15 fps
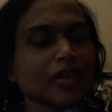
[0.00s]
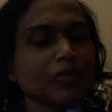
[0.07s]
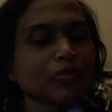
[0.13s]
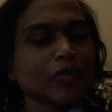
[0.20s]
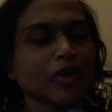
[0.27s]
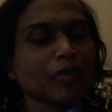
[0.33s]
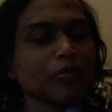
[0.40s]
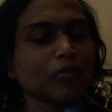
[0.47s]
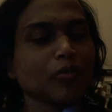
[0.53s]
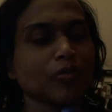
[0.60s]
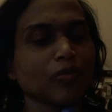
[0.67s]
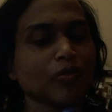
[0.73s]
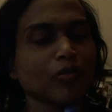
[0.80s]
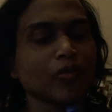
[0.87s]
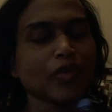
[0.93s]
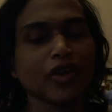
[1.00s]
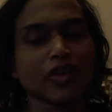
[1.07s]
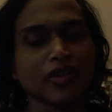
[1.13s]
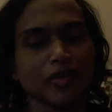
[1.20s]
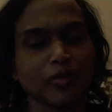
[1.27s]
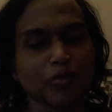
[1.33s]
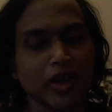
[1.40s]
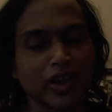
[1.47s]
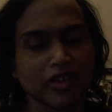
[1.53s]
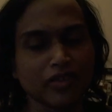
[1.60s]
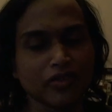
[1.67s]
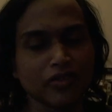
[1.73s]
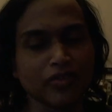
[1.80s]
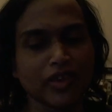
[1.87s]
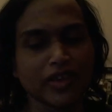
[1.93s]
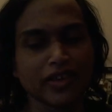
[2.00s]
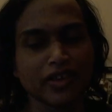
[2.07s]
my brother pays the rent